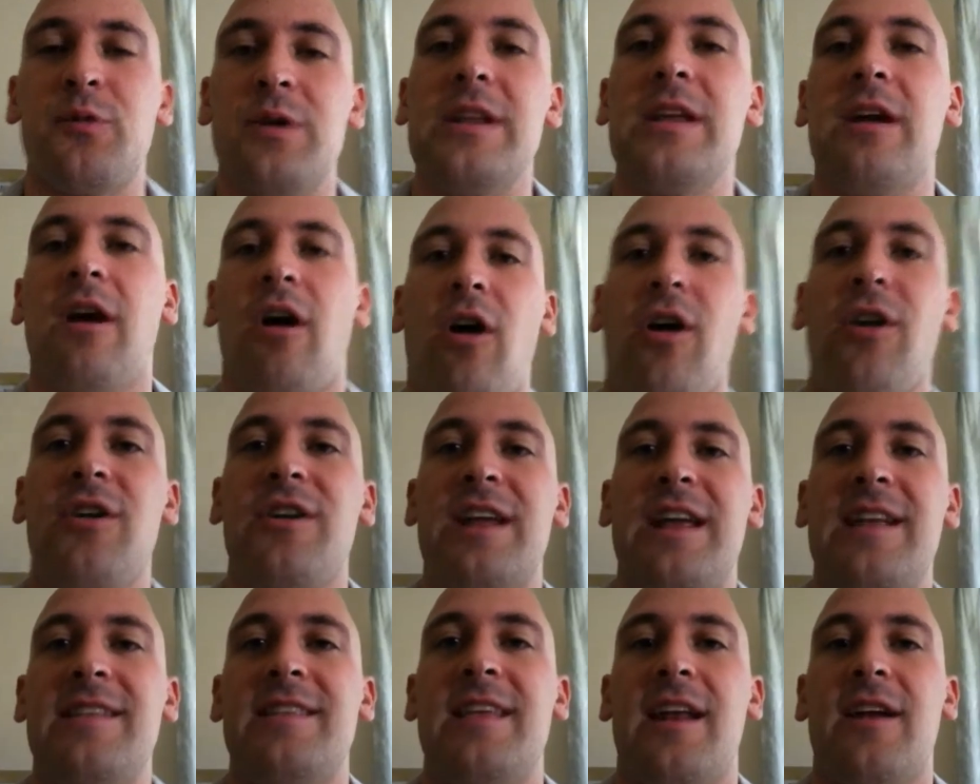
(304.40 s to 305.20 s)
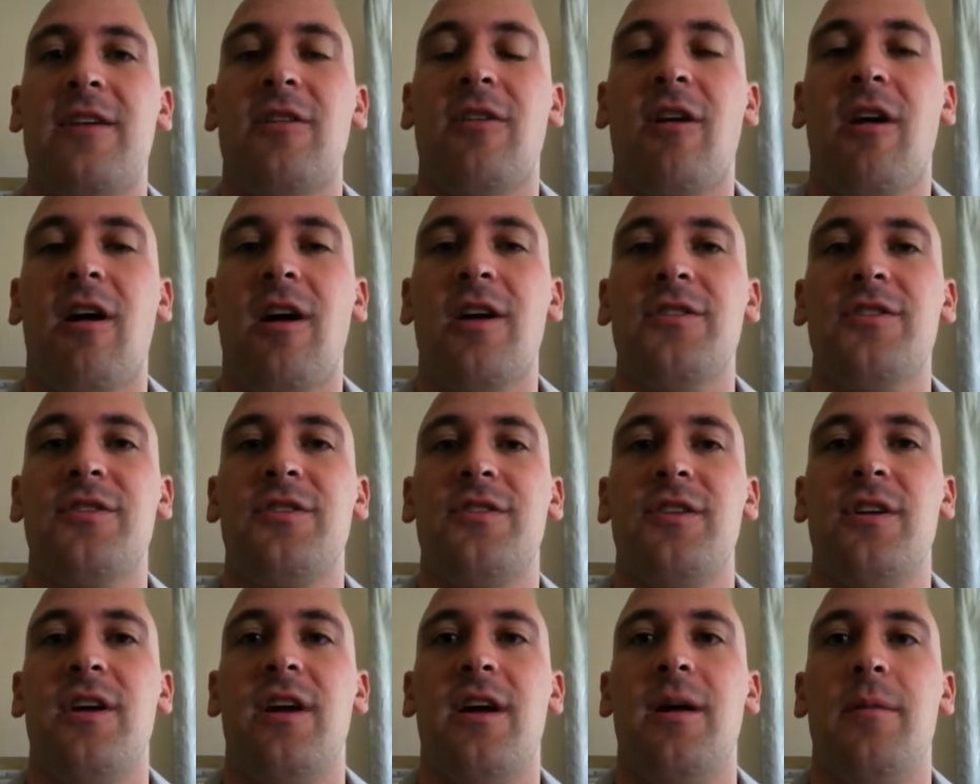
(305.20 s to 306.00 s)
really hard to get that
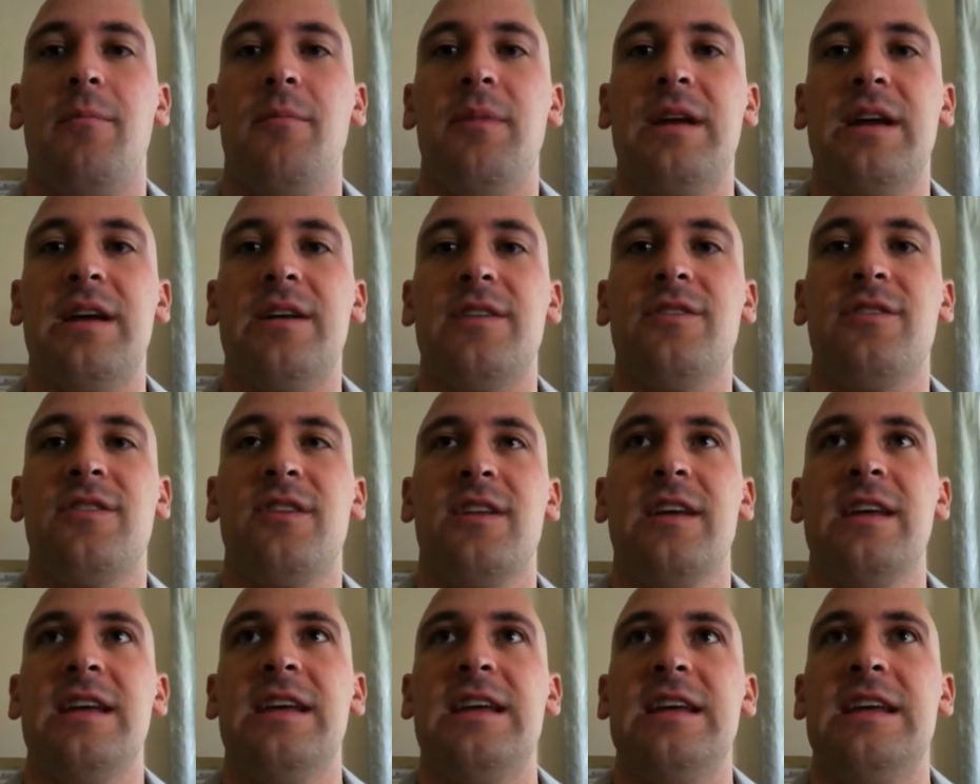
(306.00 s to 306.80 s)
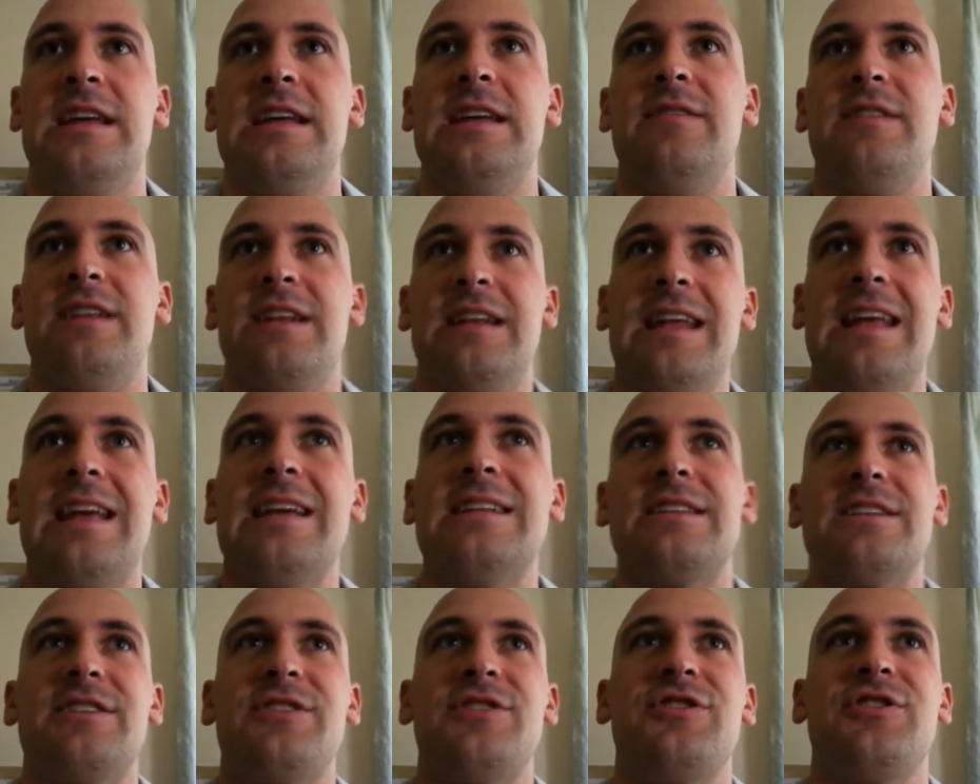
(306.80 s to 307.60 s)
across because even in
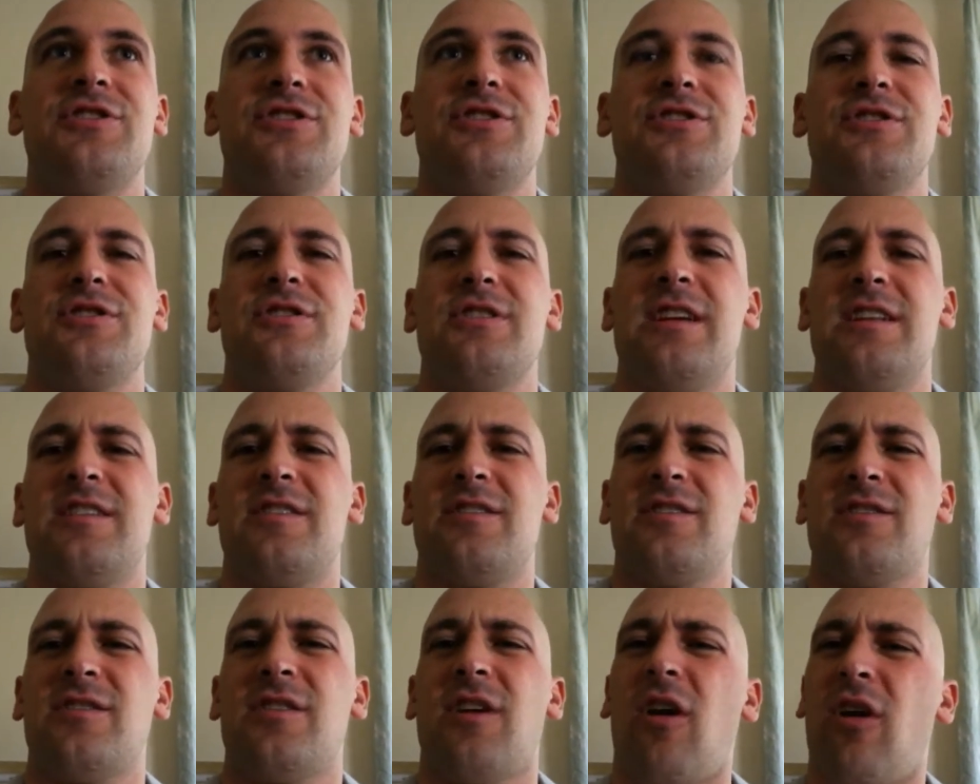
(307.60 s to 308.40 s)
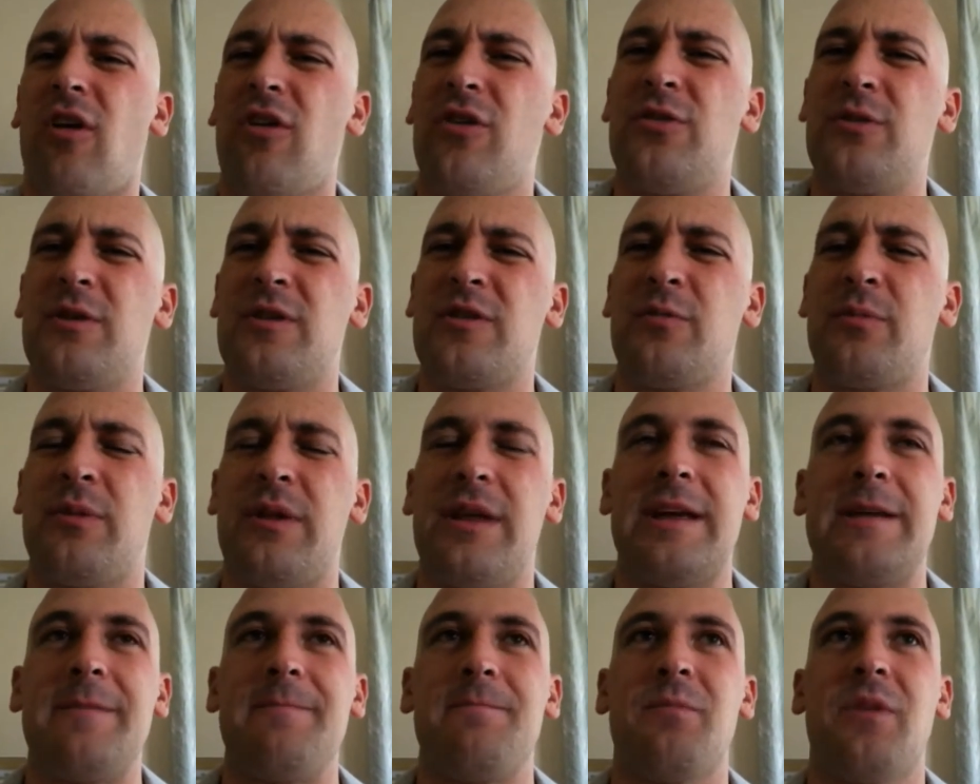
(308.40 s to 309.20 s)
English, it's hard to
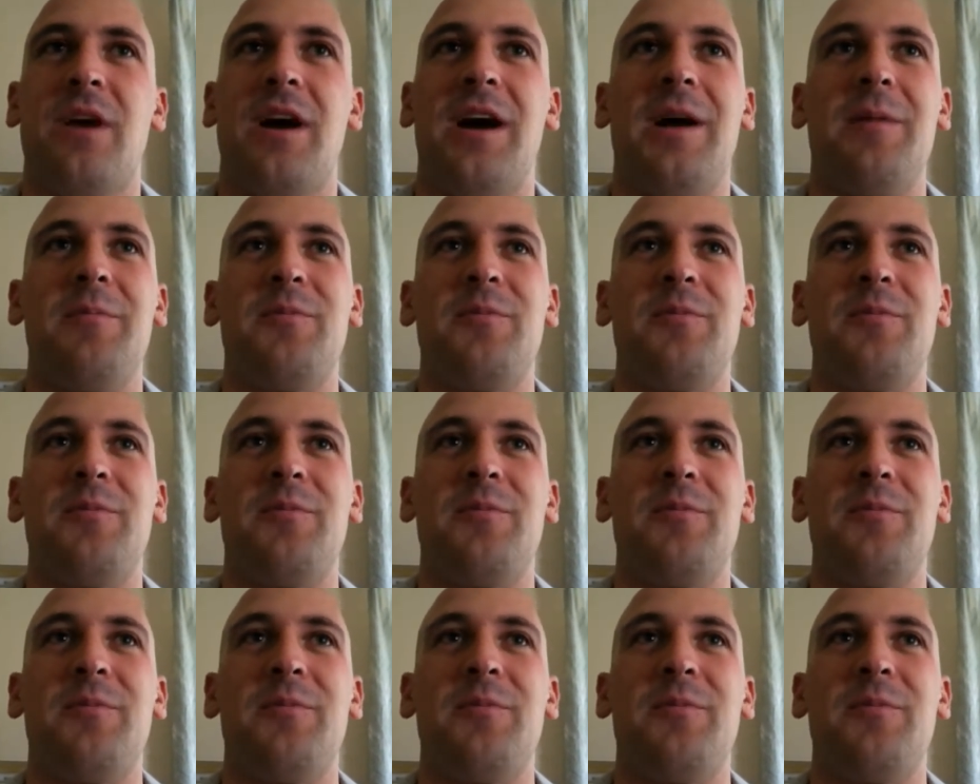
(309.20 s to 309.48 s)
explain.